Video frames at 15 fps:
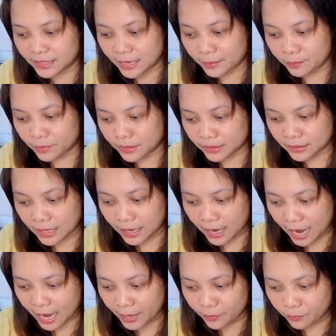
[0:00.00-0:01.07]
life in ng
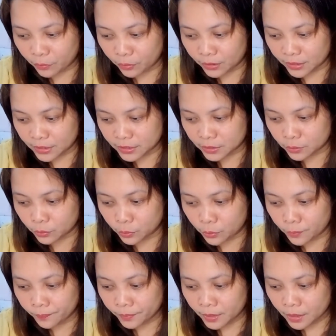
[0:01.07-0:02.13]
iPhone is to
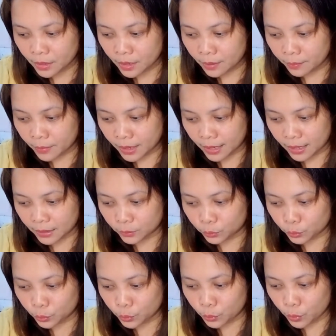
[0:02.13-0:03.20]
mga
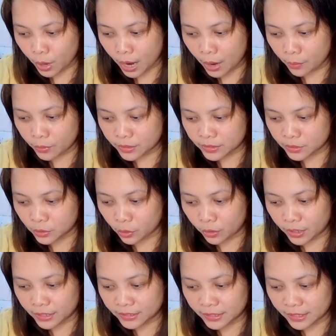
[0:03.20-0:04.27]
2 hours
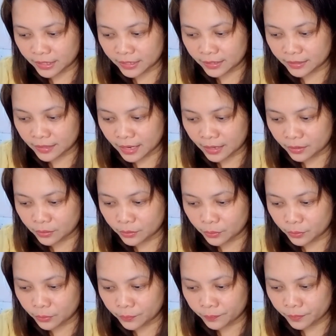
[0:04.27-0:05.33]
longer than, you
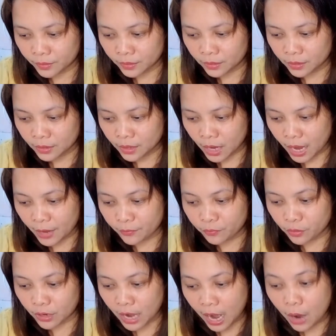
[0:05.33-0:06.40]
know, ay
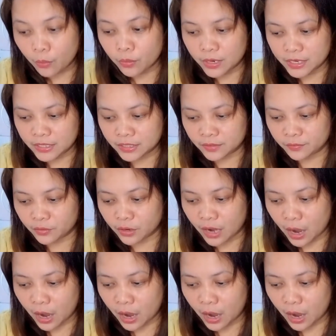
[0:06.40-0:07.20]
4 hours.